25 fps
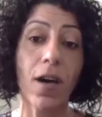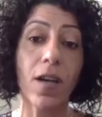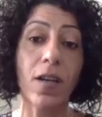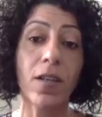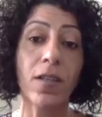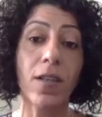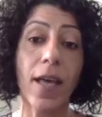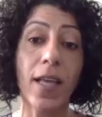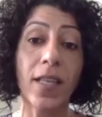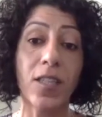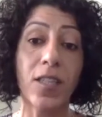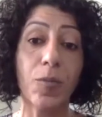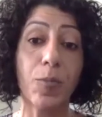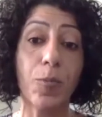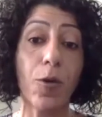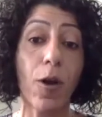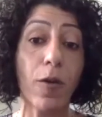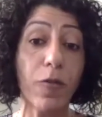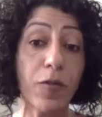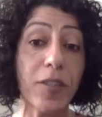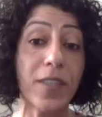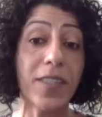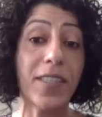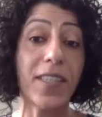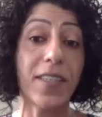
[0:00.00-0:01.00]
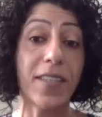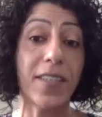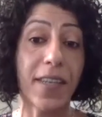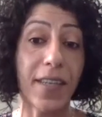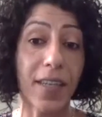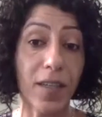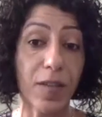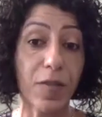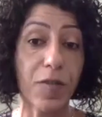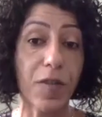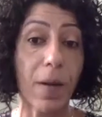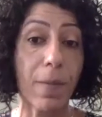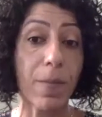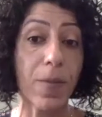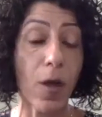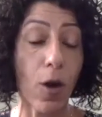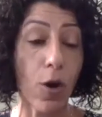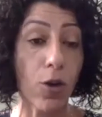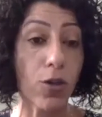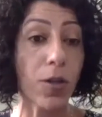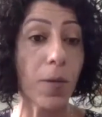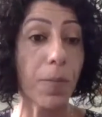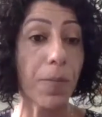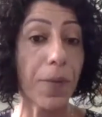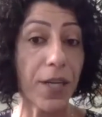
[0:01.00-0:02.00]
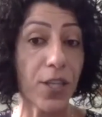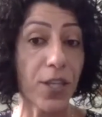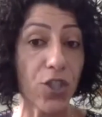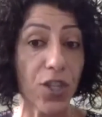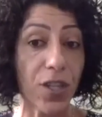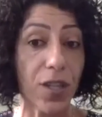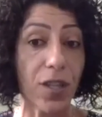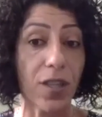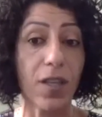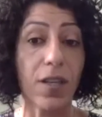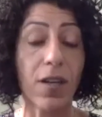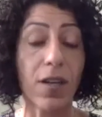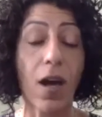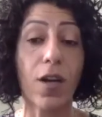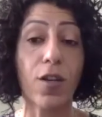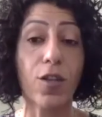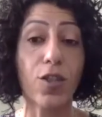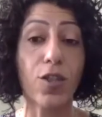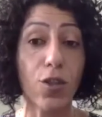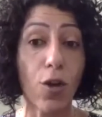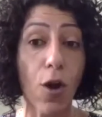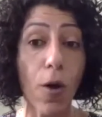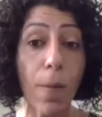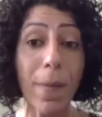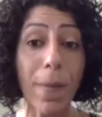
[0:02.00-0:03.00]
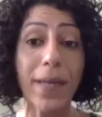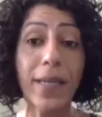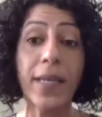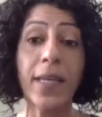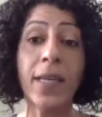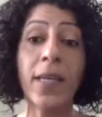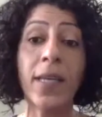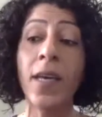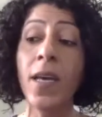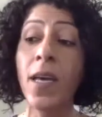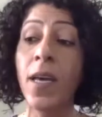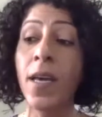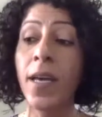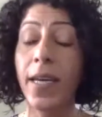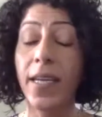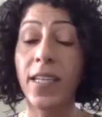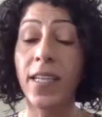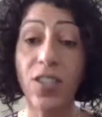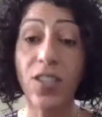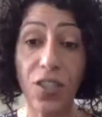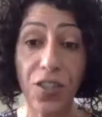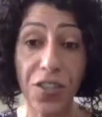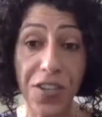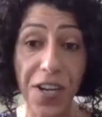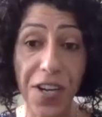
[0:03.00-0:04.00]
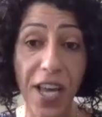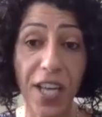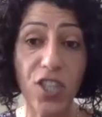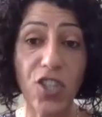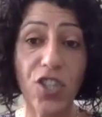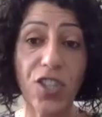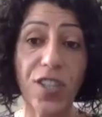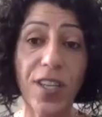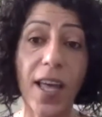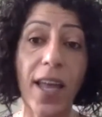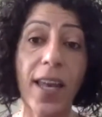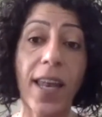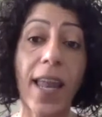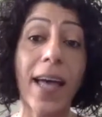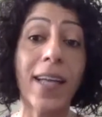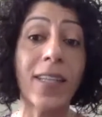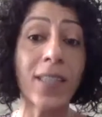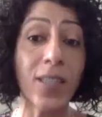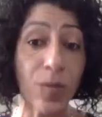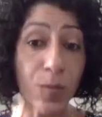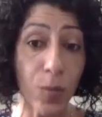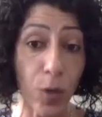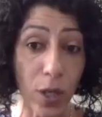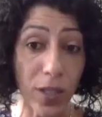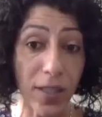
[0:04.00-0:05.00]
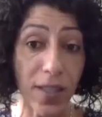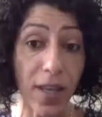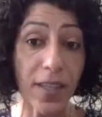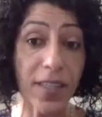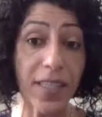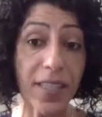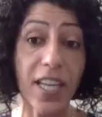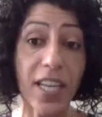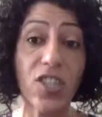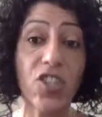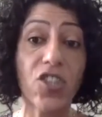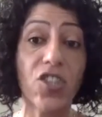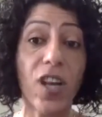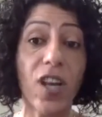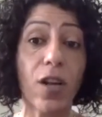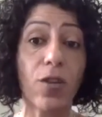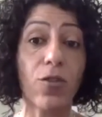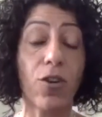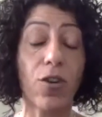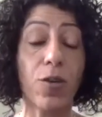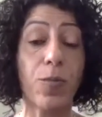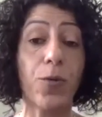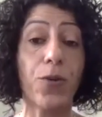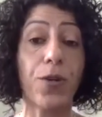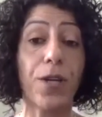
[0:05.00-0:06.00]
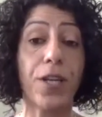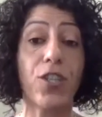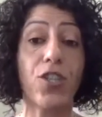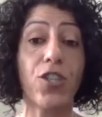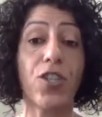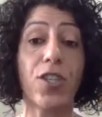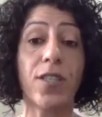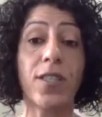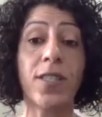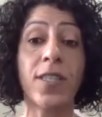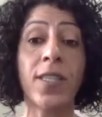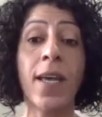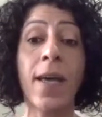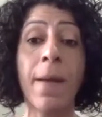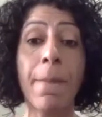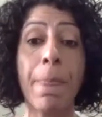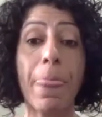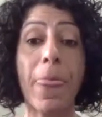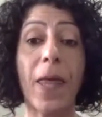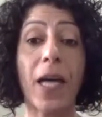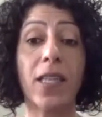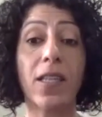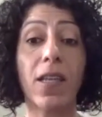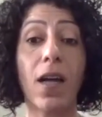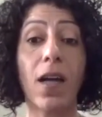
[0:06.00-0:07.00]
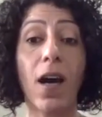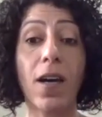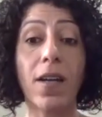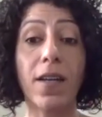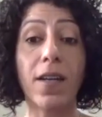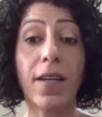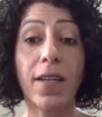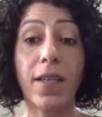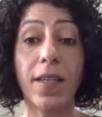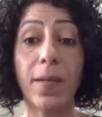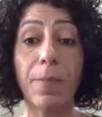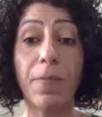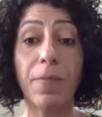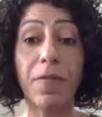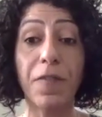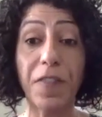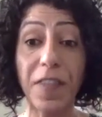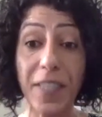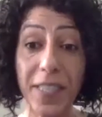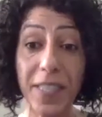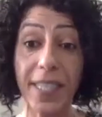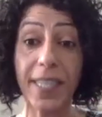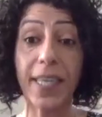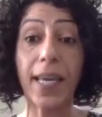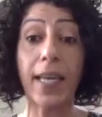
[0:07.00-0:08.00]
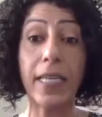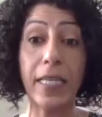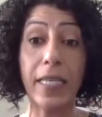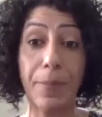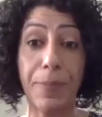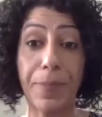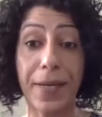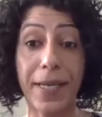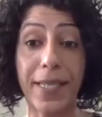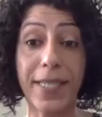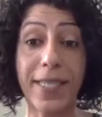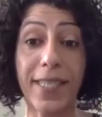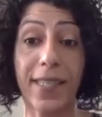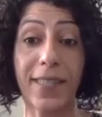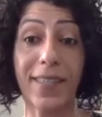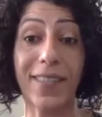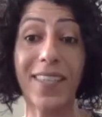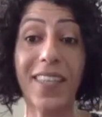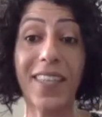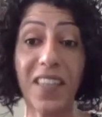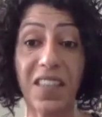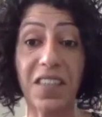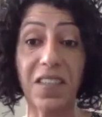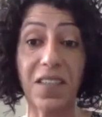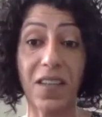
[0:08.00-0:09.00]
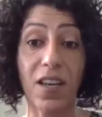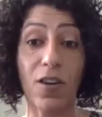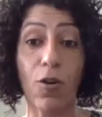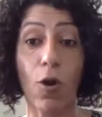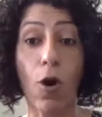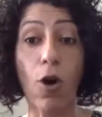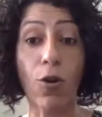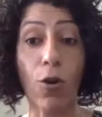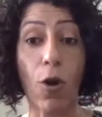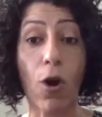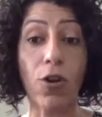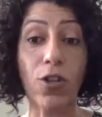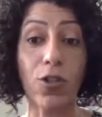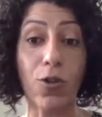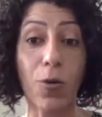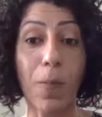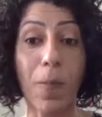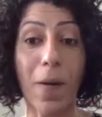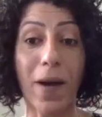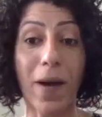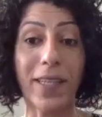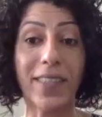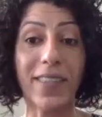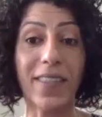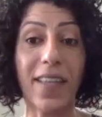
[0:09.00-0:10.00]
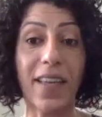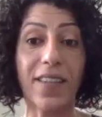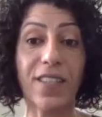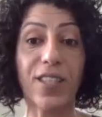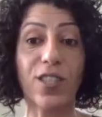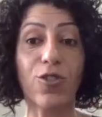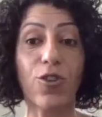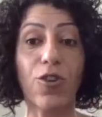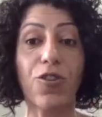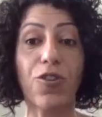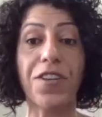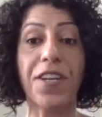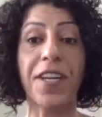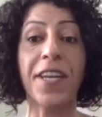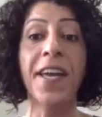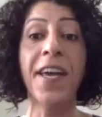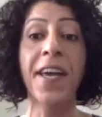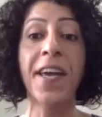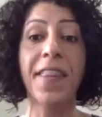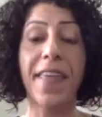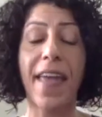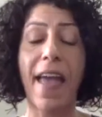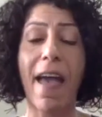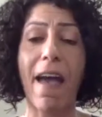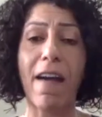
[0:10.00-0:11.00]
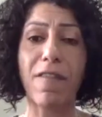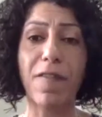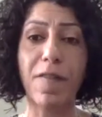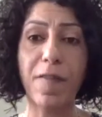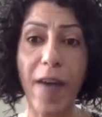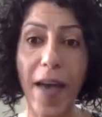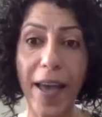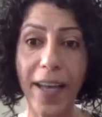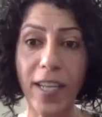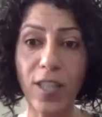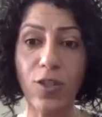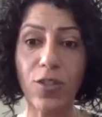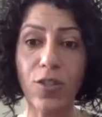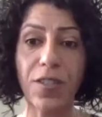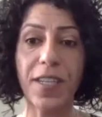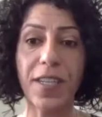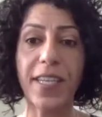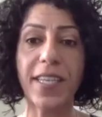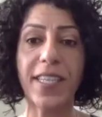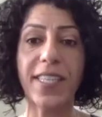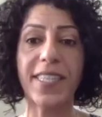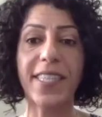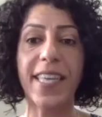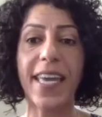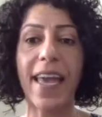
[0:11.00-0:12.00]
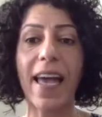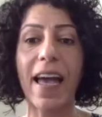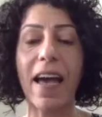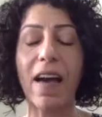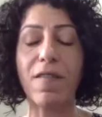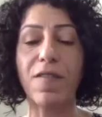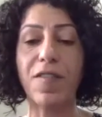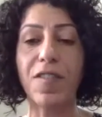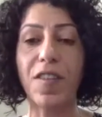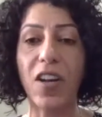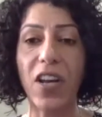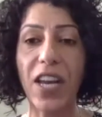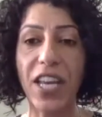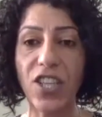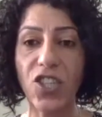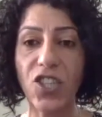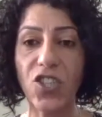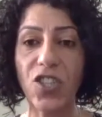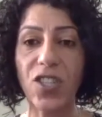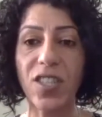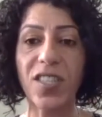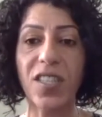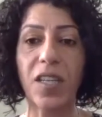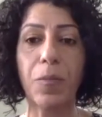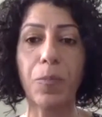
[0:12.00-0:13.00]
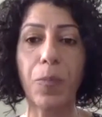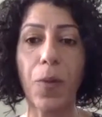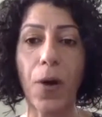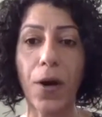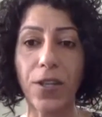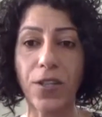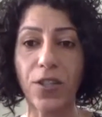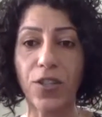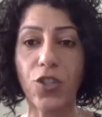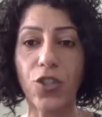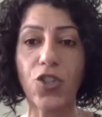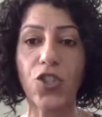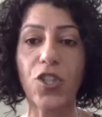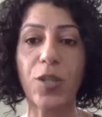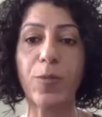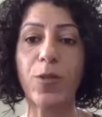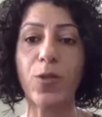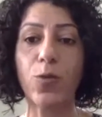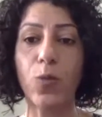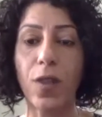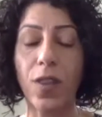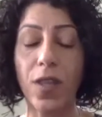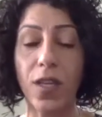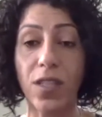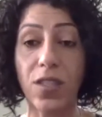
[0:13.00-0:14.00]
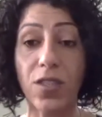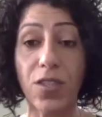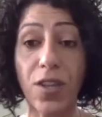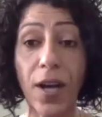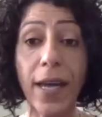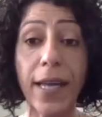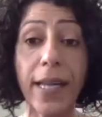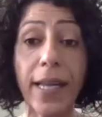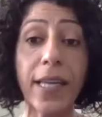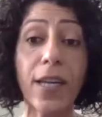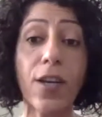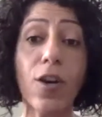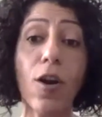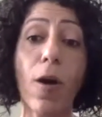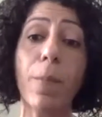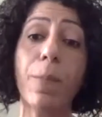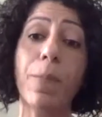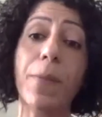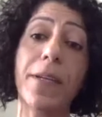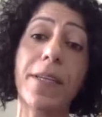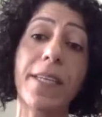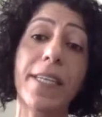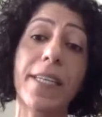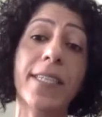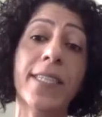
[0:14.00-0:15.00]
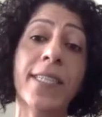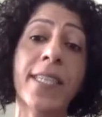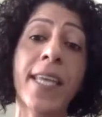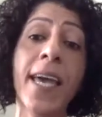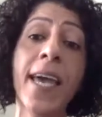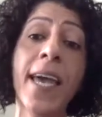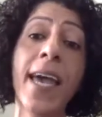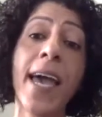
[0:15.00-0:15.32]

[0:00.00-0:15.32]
and profiteering from the occupation. There are so many international and multinational corporations that are physically present here on occupied territory. They have factories, they have relations and partnerships with Israeli companies.